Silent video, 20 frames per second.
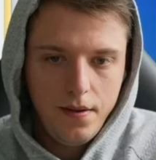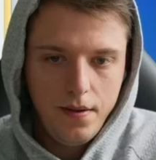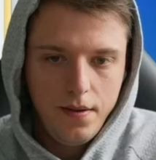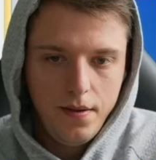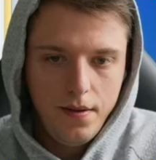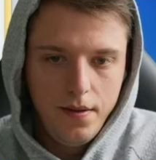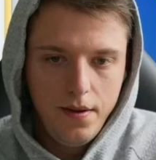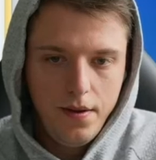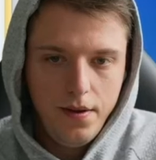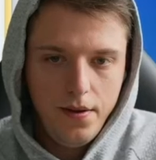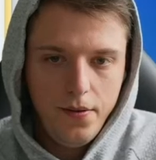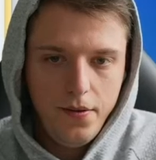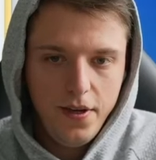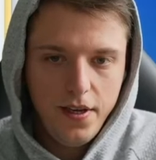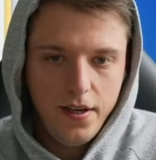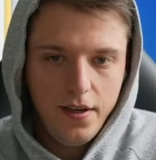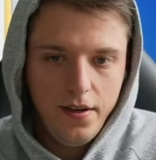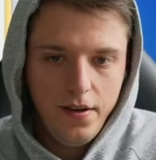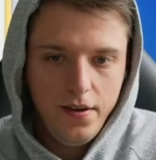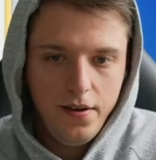There we
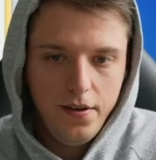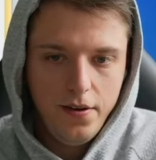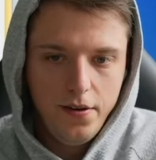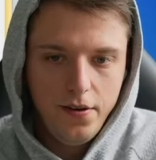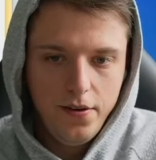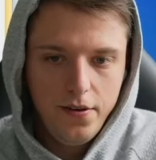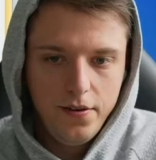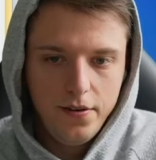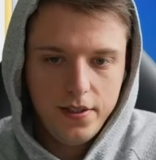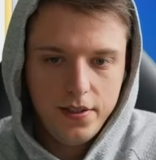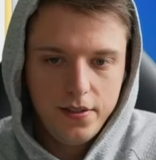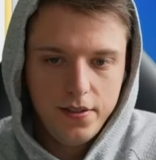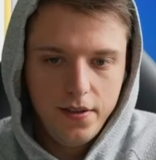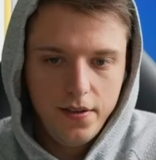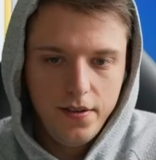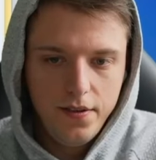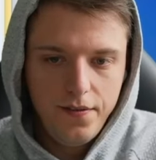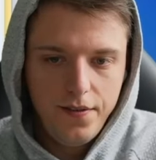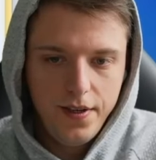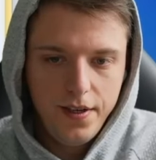go. It's starting
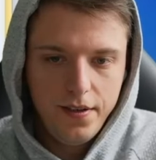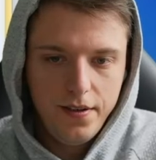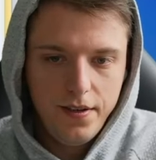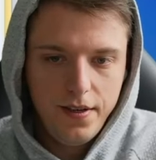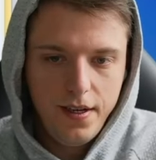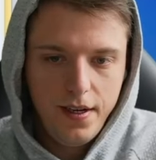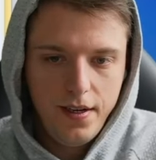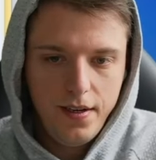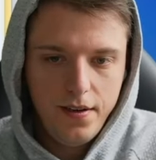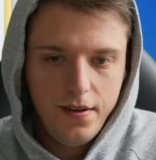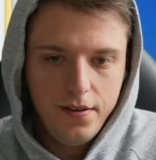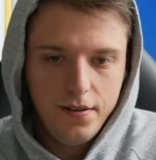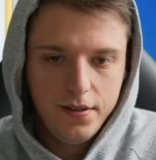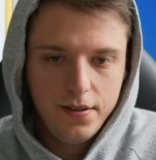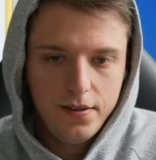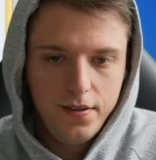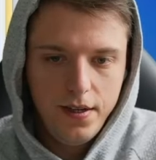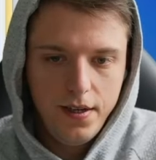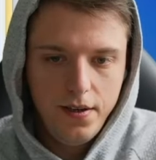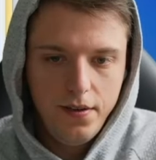to figure it out.
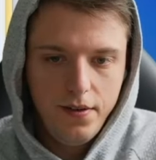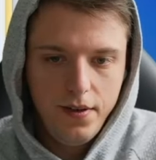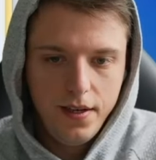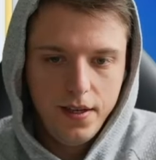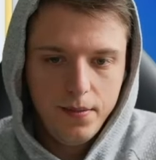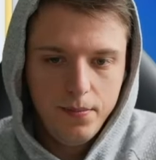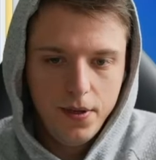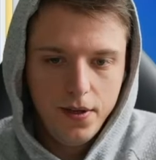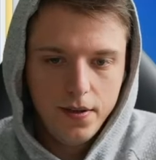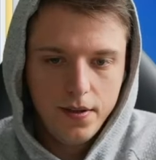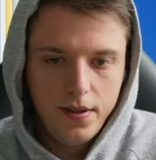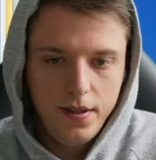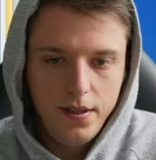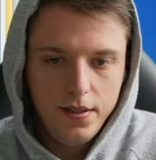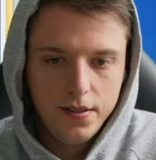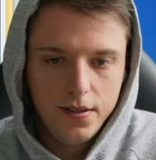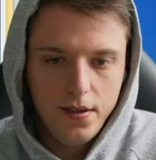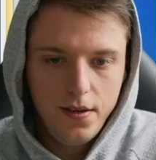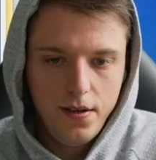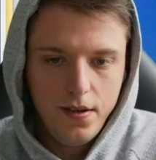So now we can mark
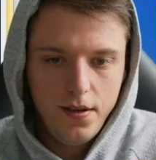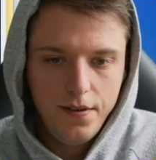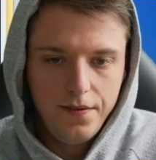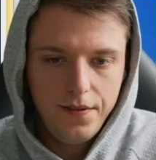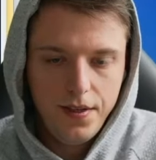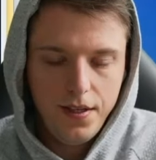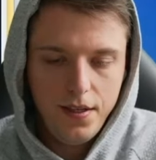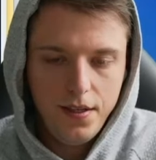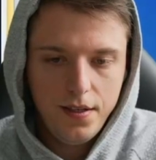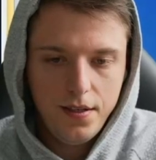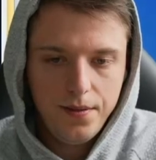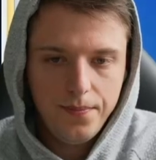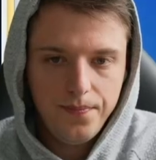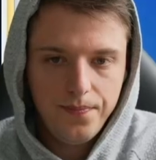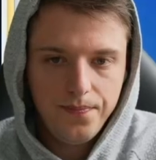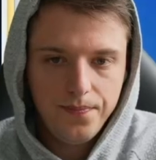these off here.